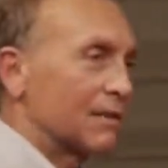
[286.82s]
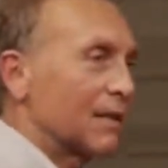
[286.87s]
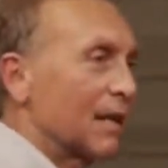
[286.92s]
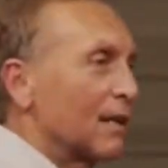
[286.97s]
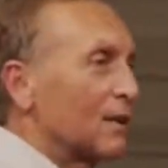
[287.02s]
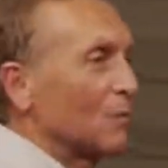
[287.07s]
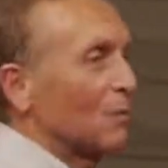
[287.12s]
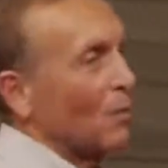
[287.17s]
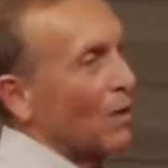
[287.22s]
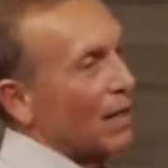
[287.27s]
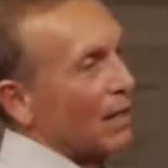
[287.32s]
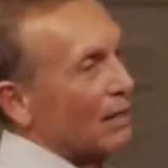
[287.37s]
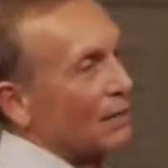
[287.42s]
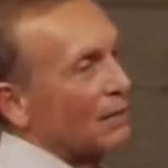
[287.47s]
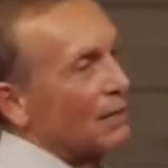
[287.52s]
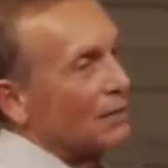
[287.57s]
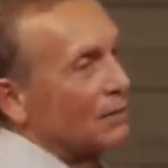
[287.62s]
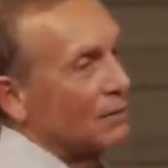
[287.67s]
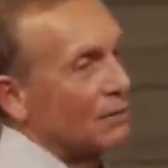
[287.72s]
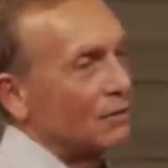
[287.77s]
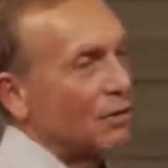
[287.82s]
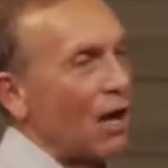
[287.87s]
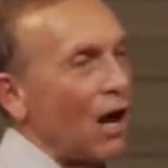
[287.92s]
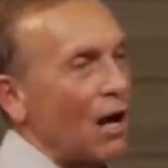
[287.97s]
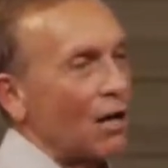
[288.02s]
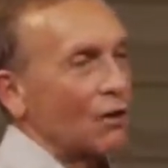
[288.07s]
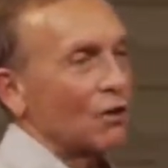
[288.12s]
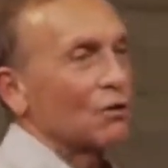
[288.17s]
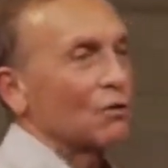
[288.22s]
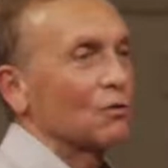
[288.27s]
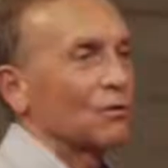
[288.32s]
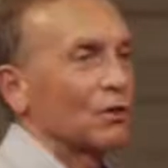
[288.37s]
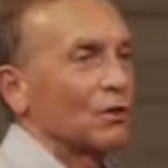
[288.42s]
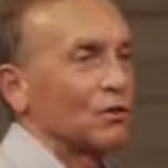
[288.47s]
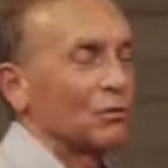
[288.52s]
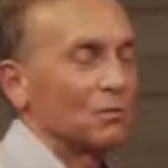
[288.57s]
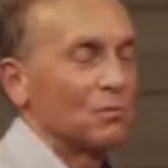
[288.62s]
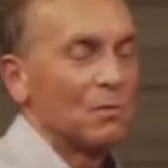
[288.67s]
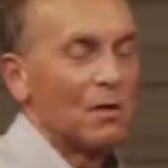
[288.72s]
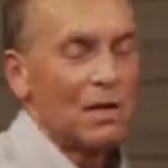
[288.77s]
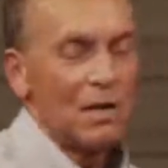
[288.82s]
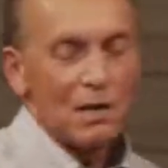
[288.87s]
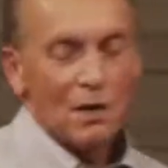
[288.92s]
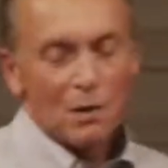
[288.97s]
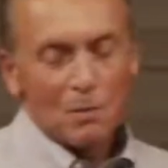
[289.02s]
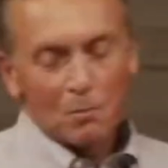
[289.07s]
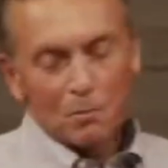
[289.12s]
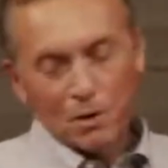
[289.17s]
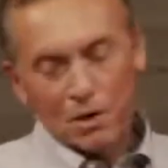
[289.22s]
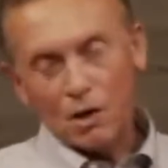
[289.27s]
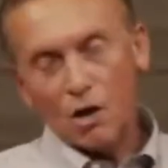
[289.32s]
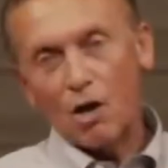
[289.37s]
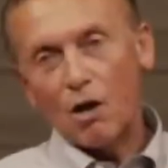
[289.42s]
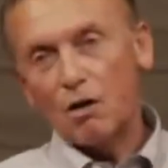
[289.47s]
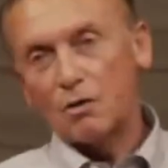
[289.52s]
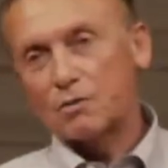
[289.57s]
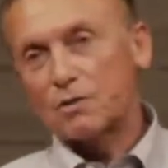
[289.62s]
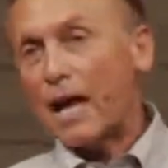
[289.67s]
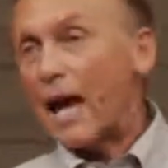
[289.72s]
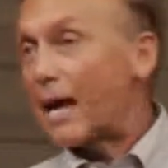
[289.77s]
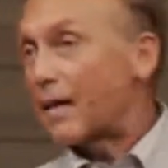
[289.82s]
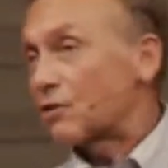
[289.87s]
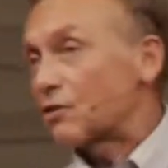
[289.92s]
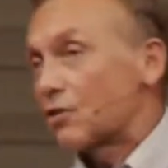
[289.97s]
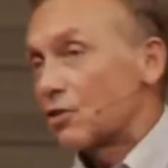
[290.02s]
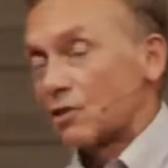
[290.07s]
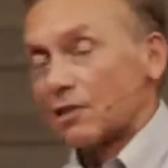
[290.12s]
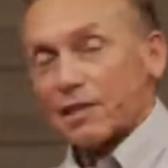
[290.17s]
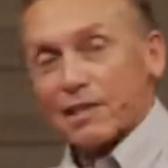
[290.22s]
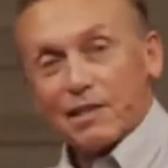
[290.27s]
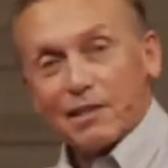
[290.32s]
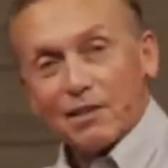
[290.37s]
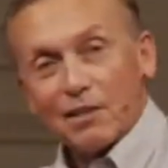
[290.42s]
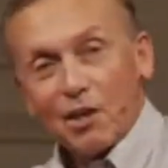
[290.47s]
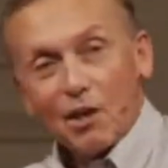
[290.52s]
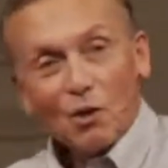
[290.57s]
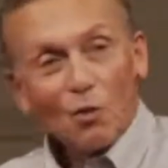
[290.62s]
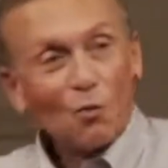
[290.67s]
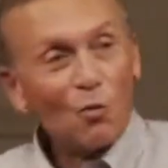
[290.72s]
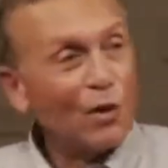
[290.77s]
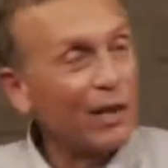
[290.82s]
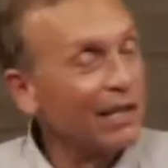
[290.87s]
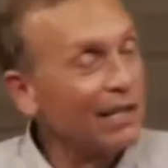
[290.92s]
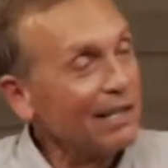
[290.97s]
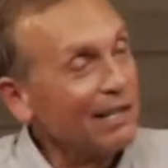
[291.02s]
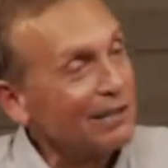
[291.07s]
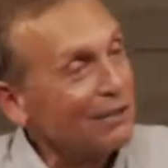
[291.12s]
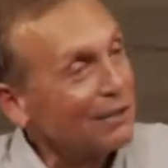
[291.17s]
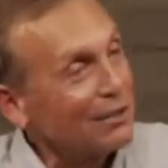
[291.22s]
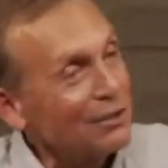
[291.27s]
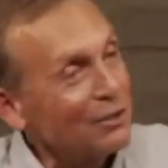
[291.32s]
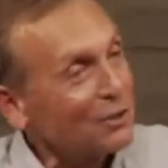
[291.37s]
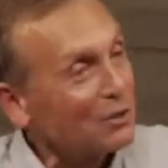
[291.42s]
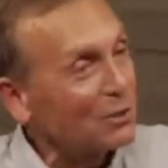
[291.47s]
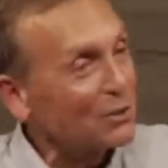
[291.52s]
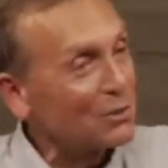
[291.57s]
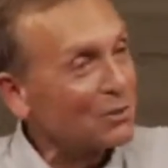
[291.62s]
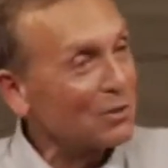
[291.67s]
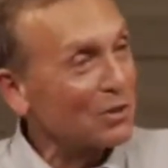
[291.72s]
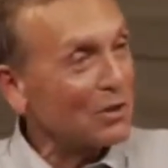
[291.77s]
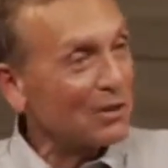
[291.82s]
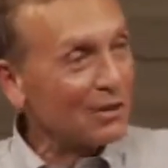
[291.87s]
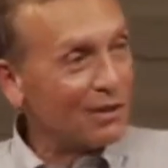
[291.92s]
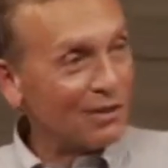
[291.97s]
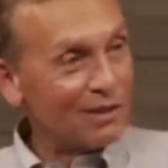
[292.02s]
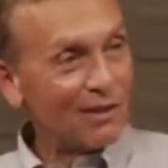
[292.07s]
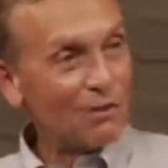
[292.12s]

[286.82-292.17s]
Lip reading: and celebrating in the locker room because actually we didn't lose.